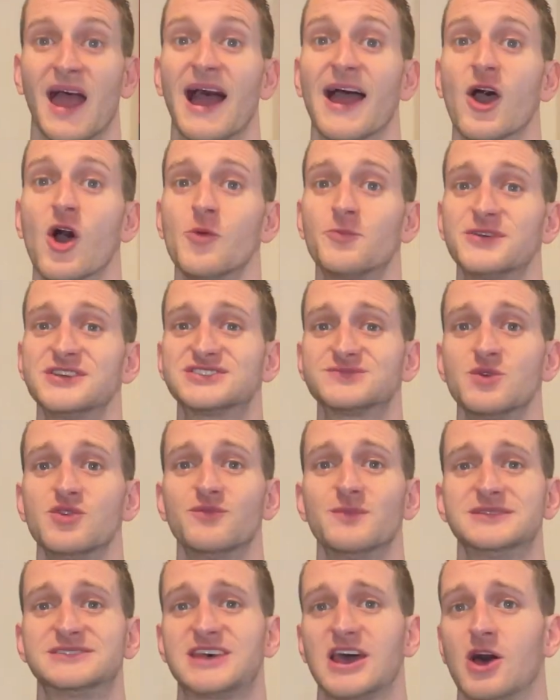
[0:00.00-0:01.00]
I hope these
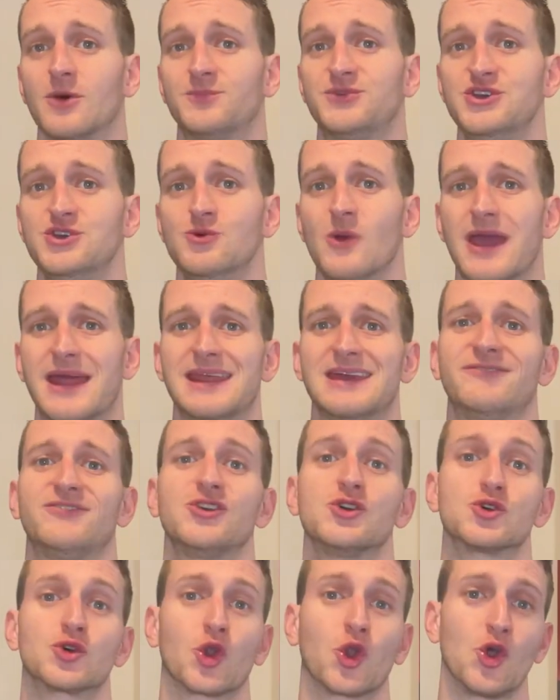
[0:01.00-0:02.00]
movements help you, and if
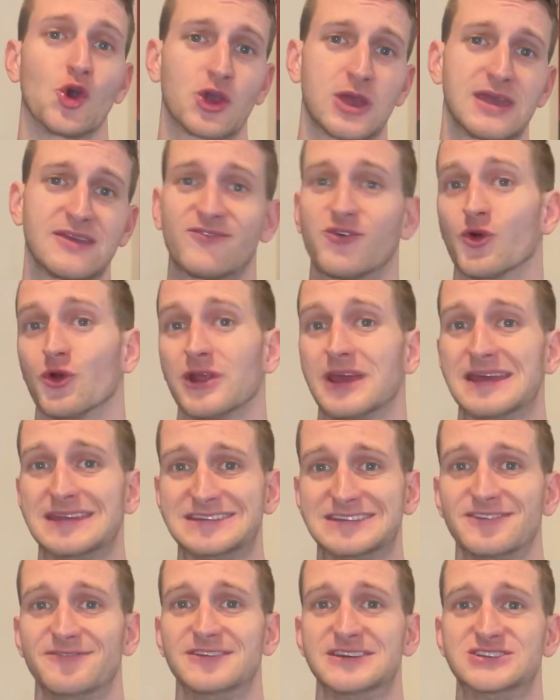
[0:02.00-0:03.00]
you're looking for an
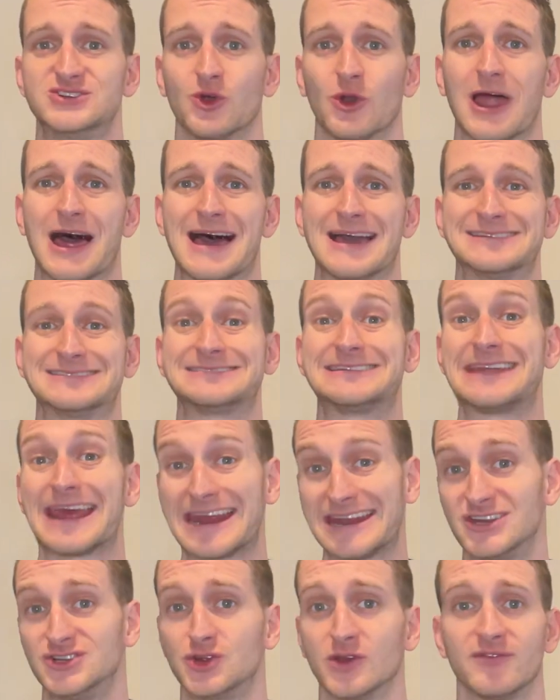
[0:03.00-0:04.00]
individualized,
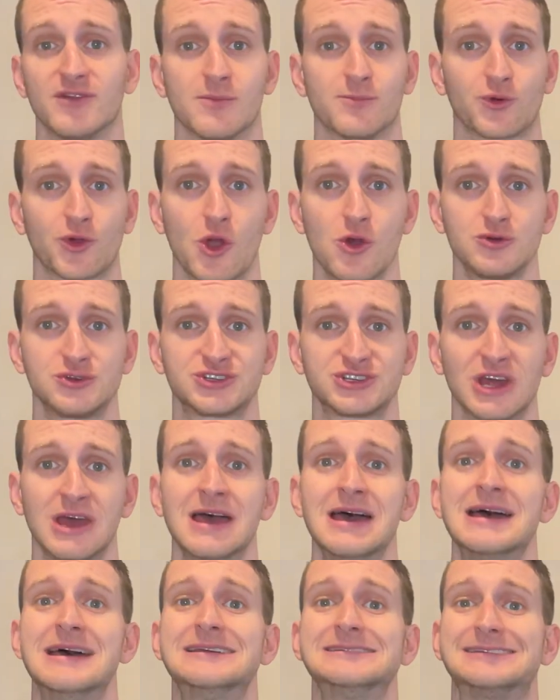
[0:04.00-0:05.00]
data-driven approach
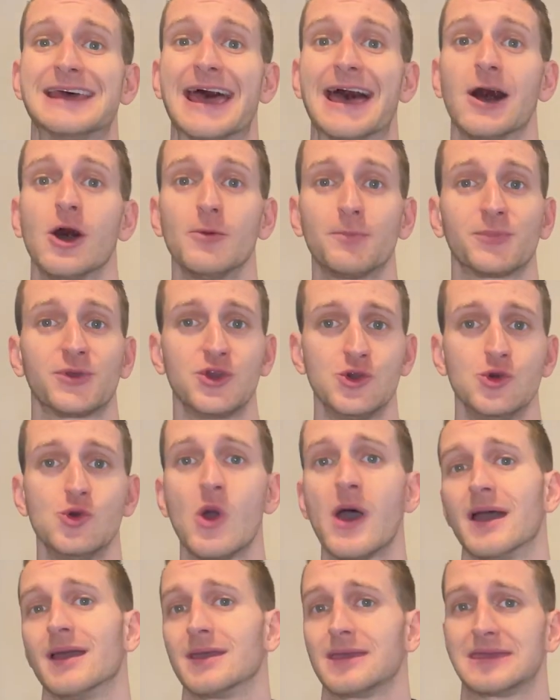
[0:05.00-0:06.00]
to help
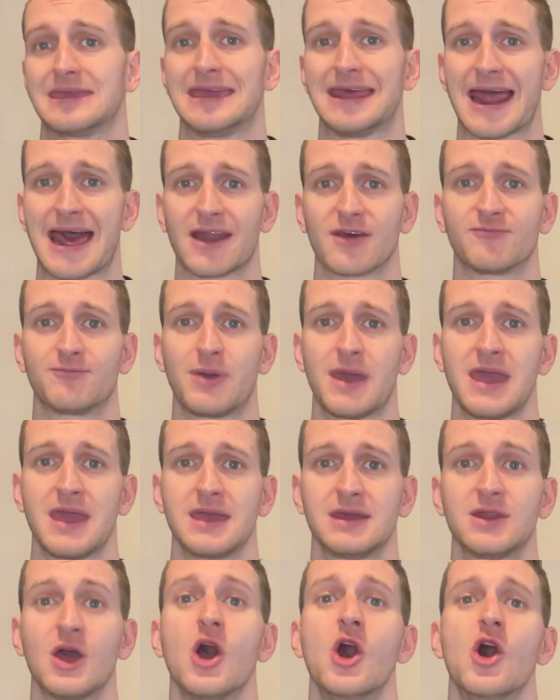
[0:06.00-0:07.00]
you get out of
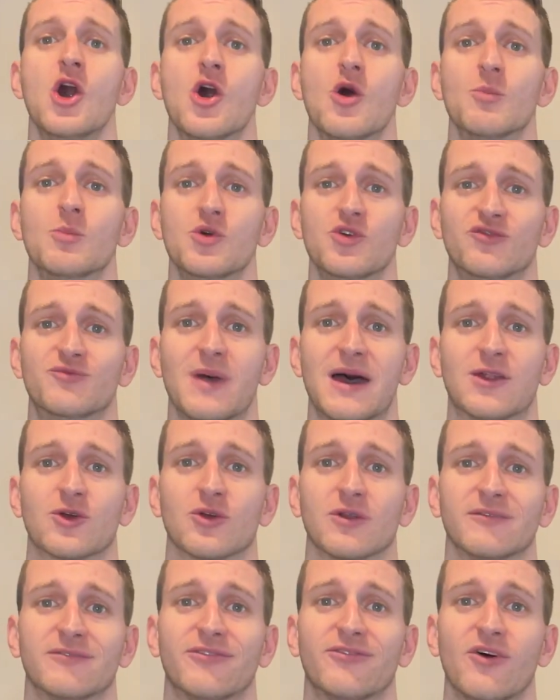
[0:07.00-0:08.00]
pain, move
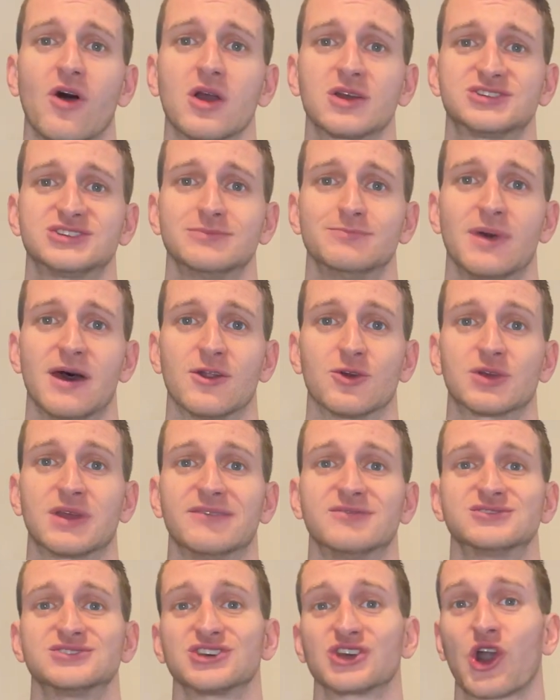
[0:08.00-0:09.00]
better, and function better,
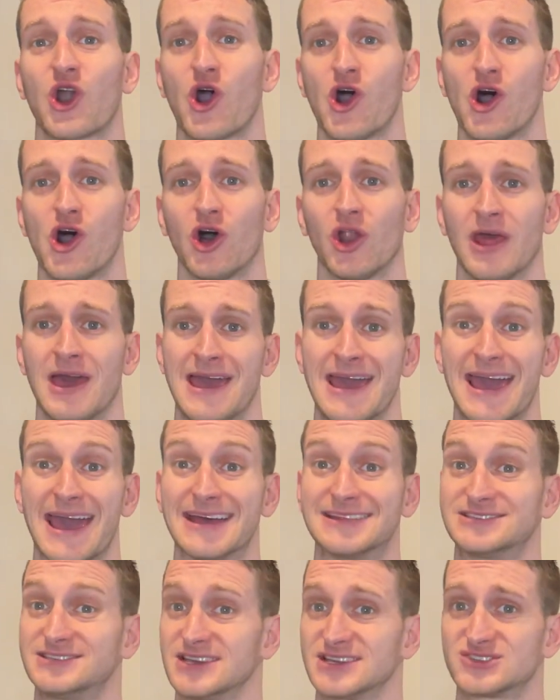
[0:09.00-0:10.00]
give us a call
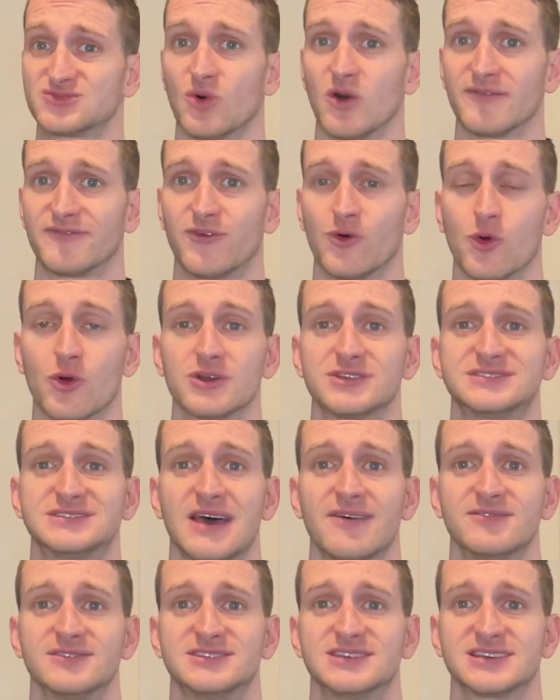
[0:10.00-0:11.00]
at
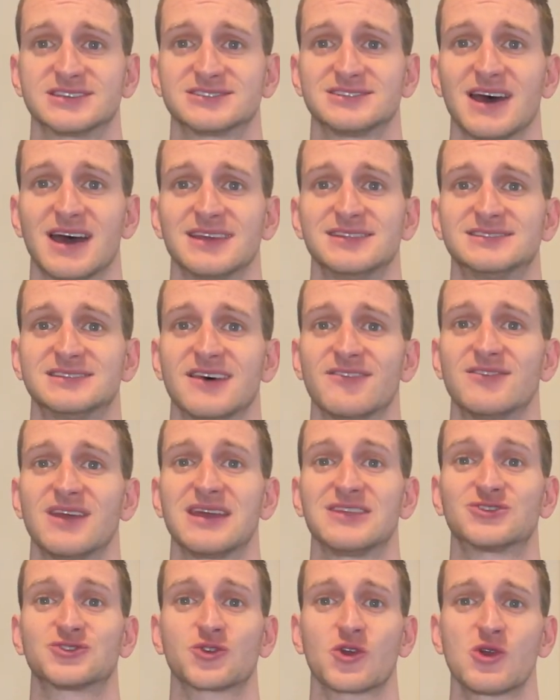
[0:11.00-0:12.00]

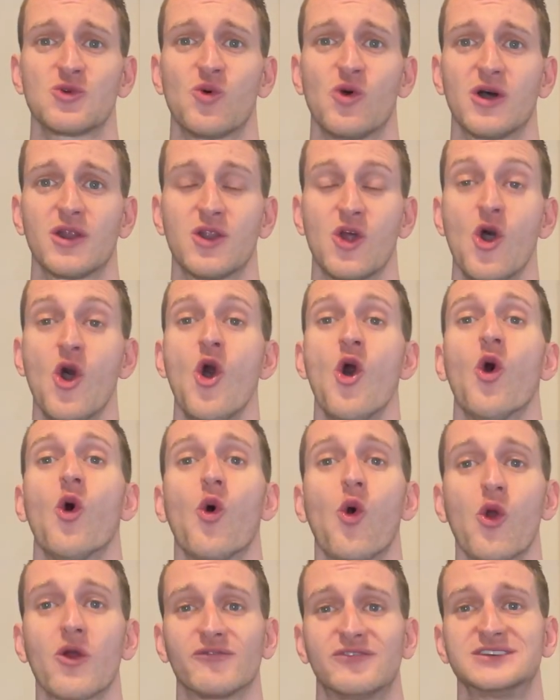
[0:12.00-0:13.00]
614-769-7831
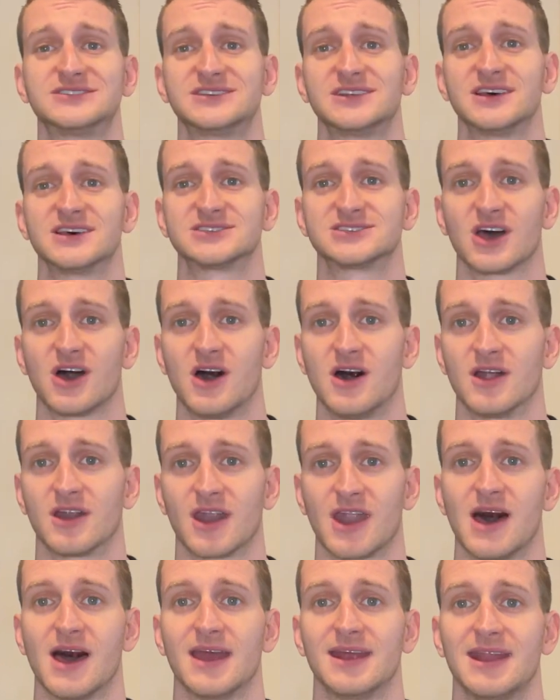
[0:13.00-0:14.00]
or visit us
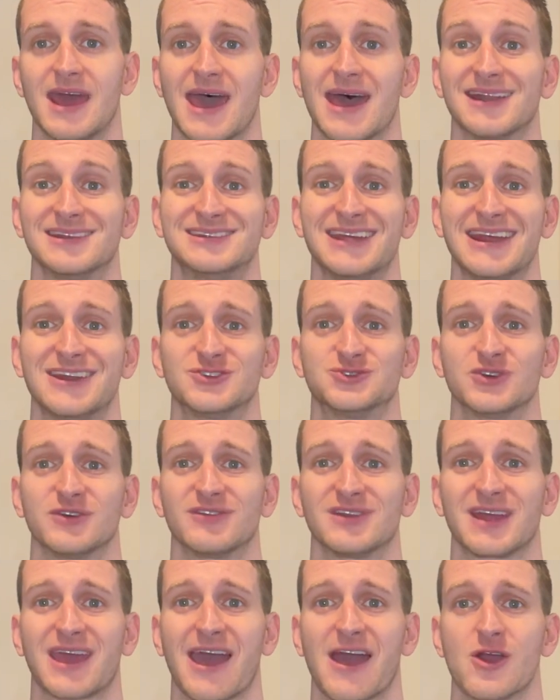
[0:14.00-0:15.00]
online at
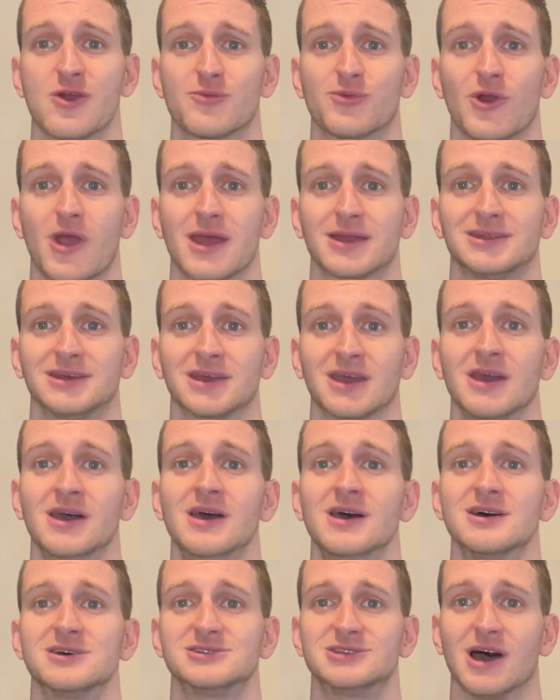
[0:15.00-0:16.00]

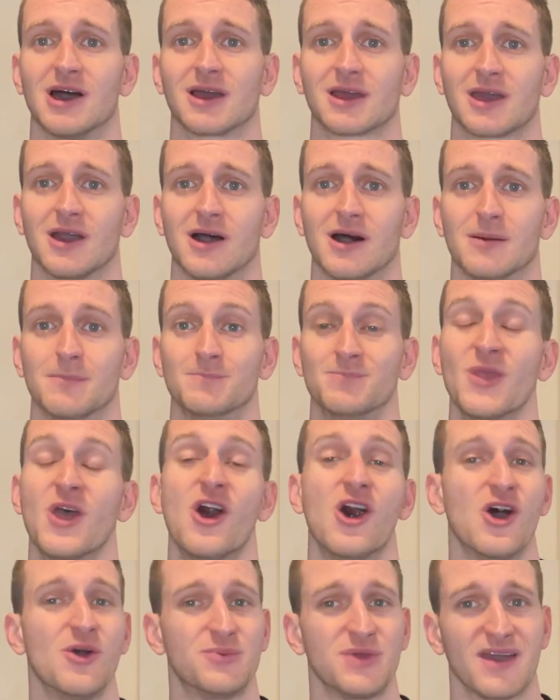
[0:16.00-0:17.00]
datadrivenchiropractic.com.
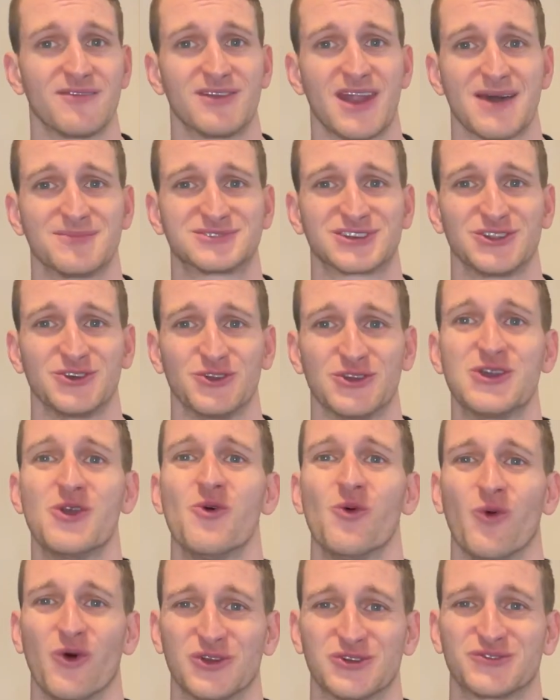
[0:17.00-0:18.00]
Hope you have an
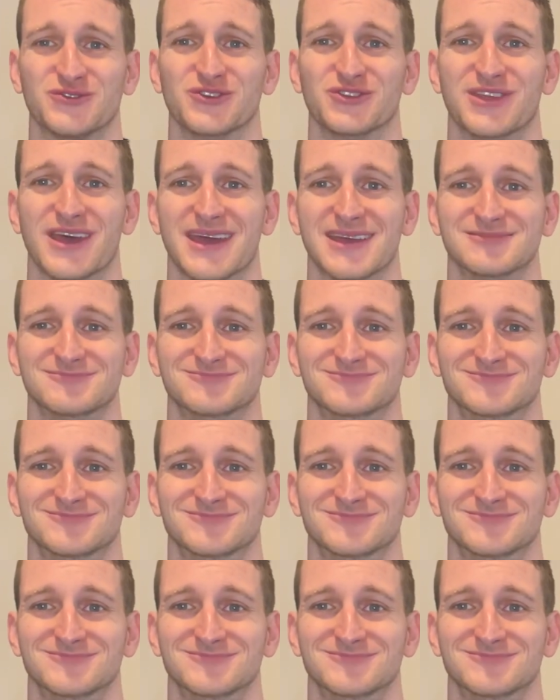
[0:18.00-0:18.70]
absolutely wonderful day.